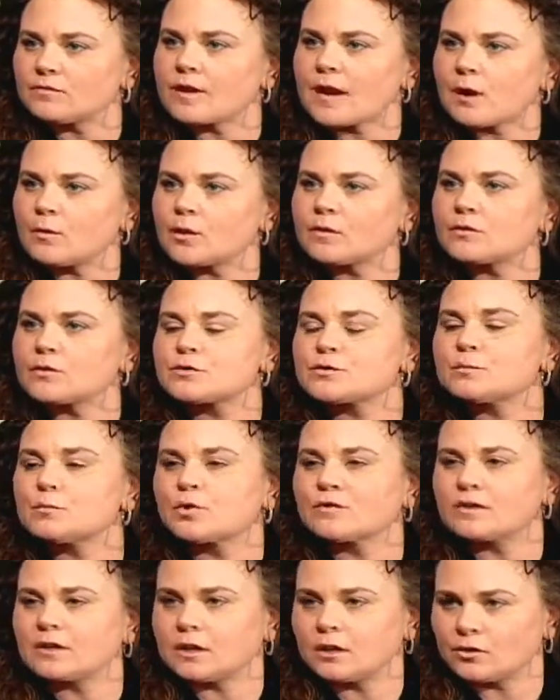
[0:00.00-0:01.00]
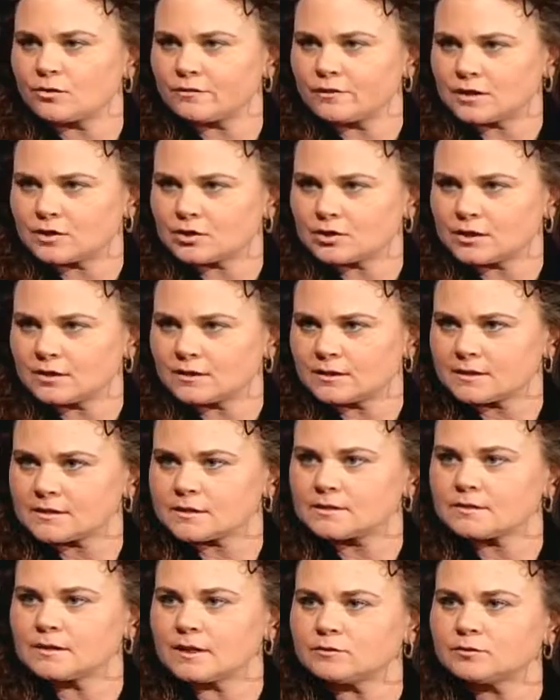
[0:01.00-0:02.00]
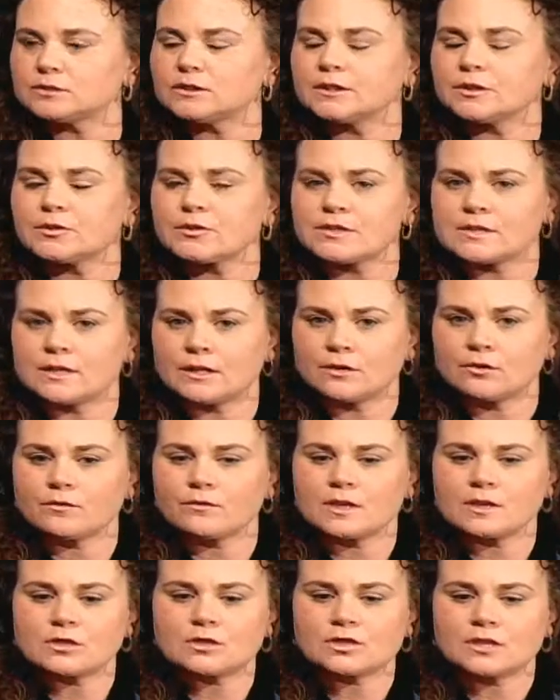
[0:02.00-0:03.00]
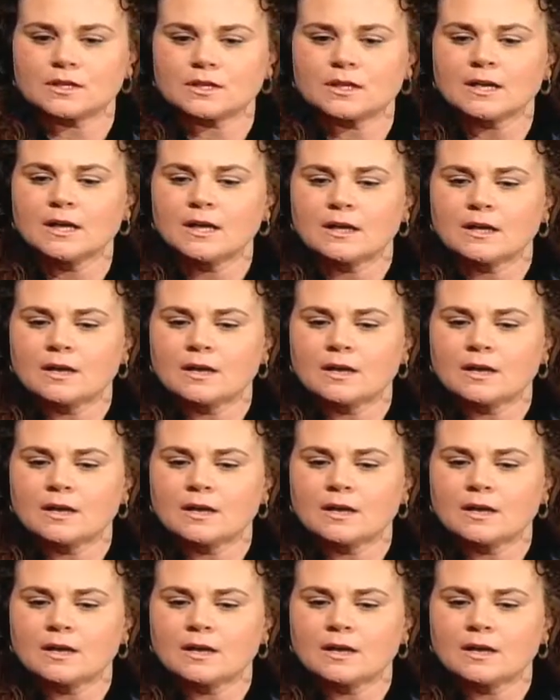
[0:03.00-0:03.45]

However, it's more of an intervention. It's Leveled Literacy Intervention,